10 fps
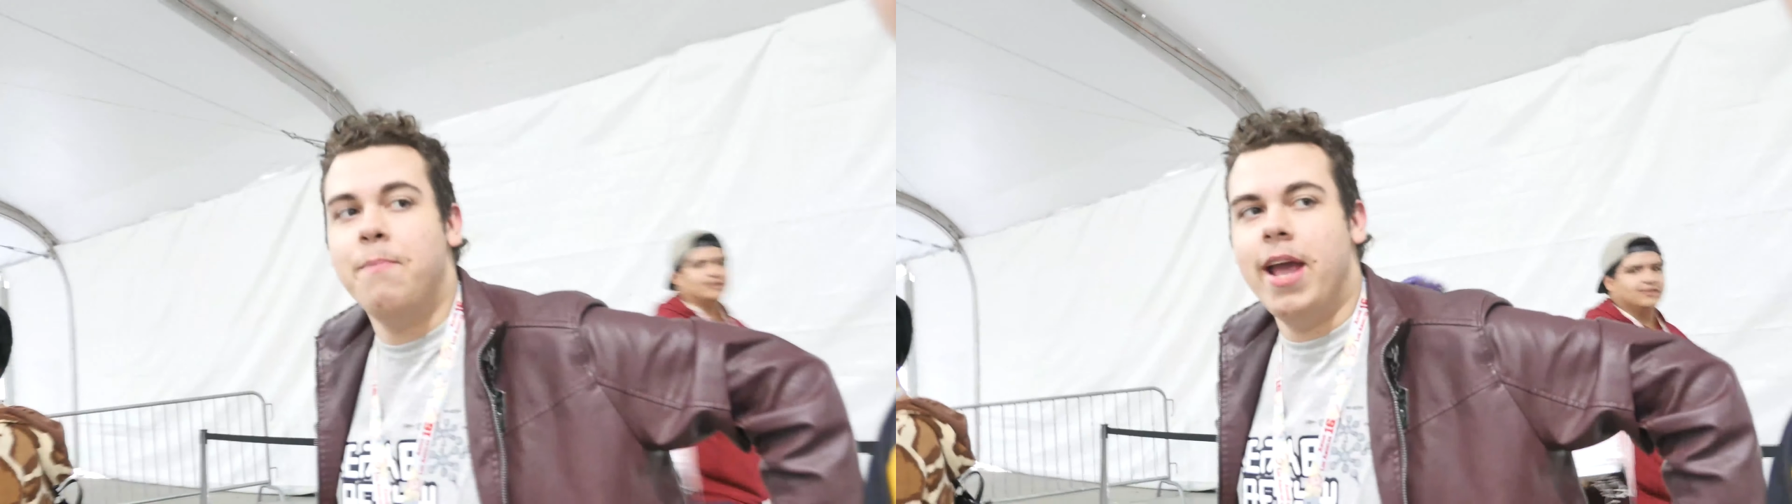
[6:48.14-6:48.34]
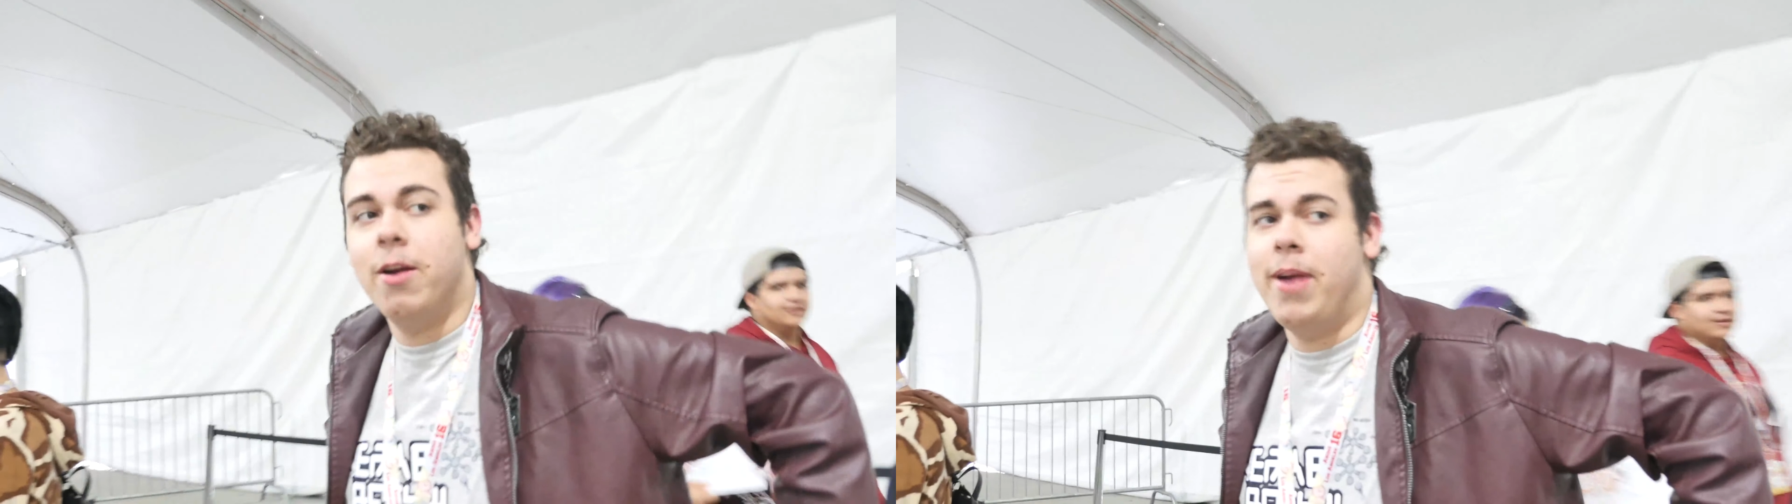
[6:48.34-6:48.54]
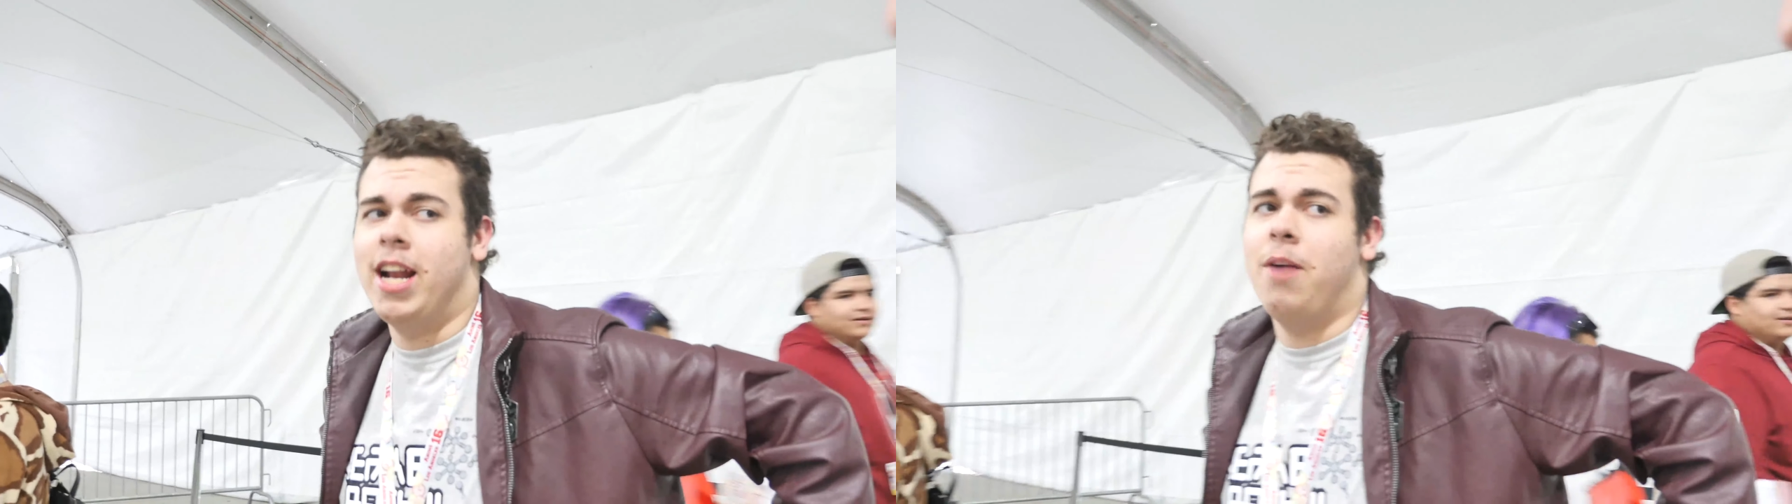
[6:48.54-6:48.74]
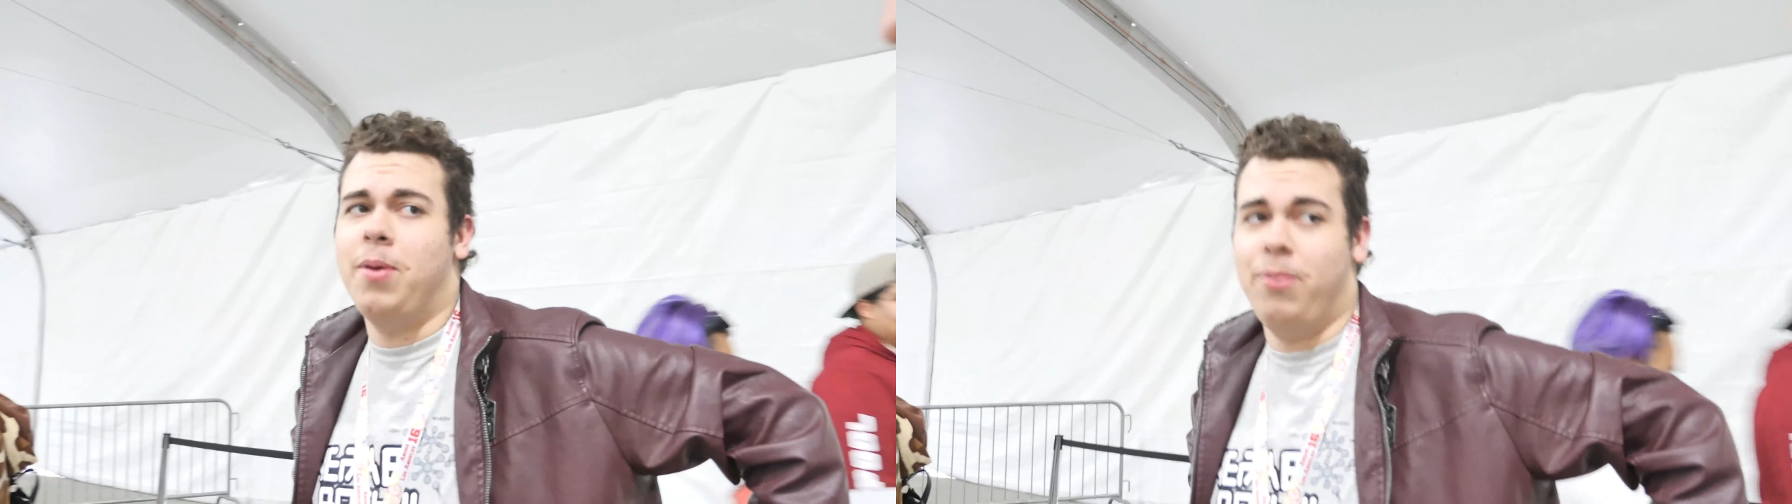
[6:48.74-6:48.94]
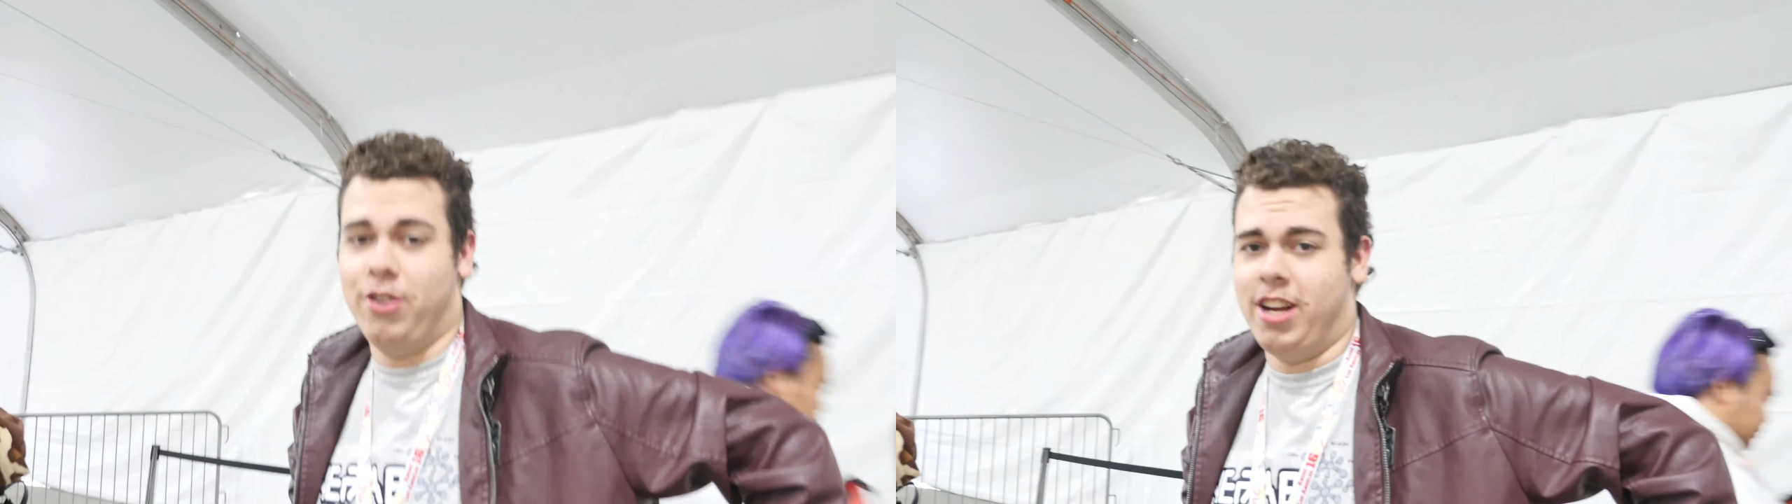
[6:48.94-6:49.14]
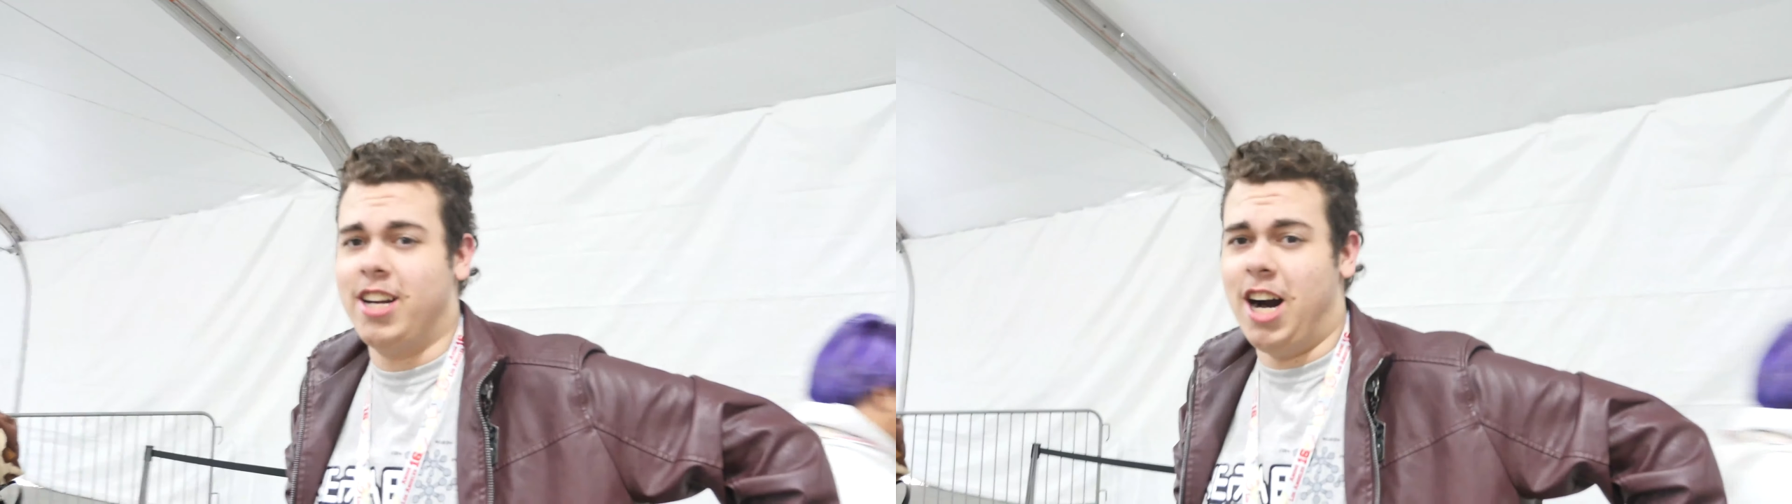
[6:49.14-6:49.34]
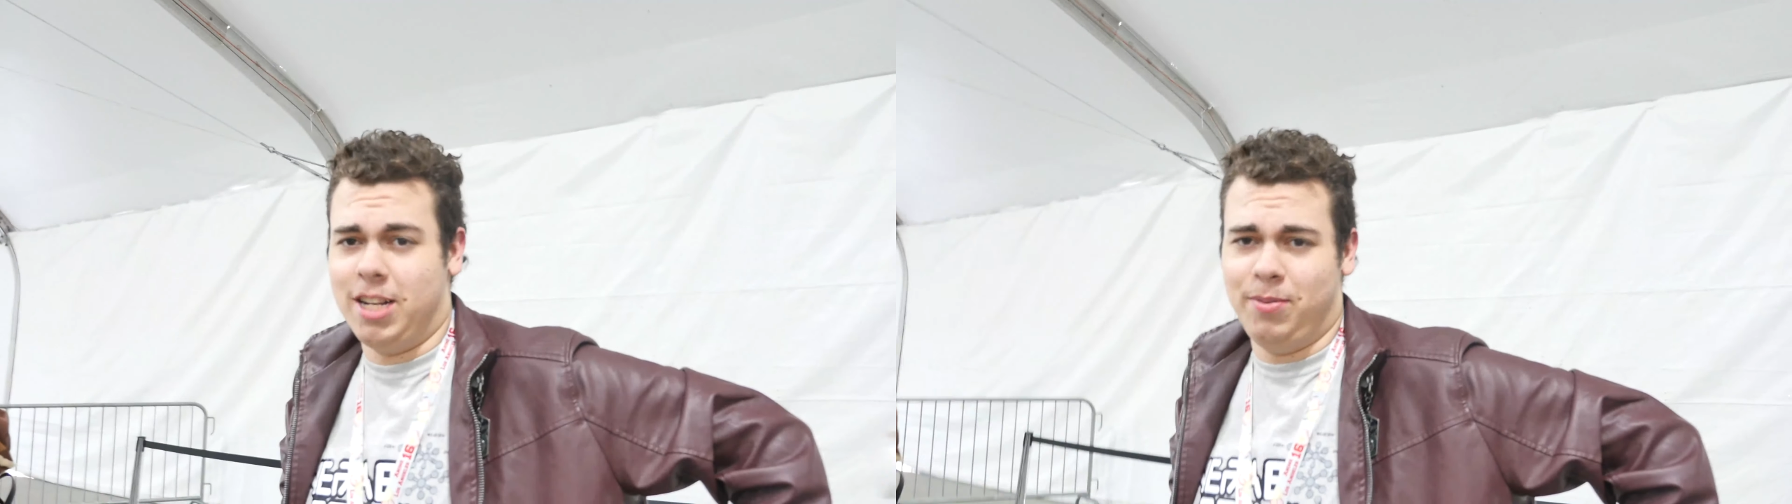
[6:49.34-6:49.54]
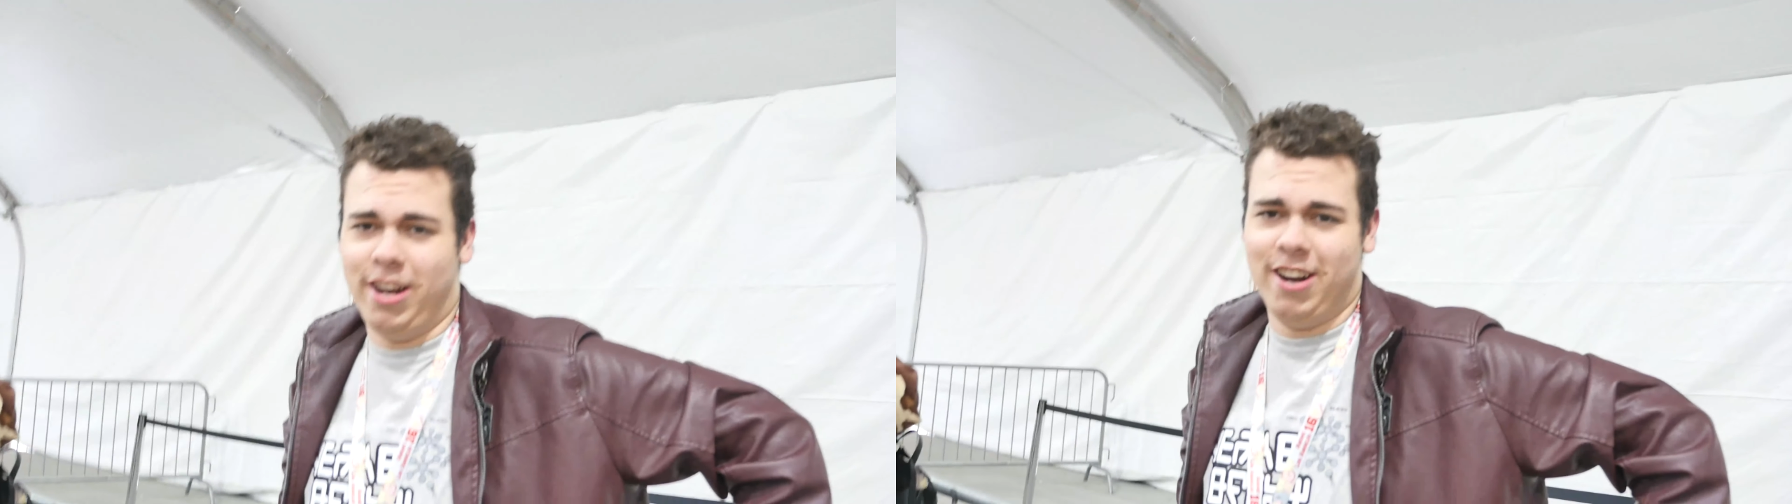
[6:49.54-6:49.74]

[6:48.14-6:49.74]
may or may not be building a cosplay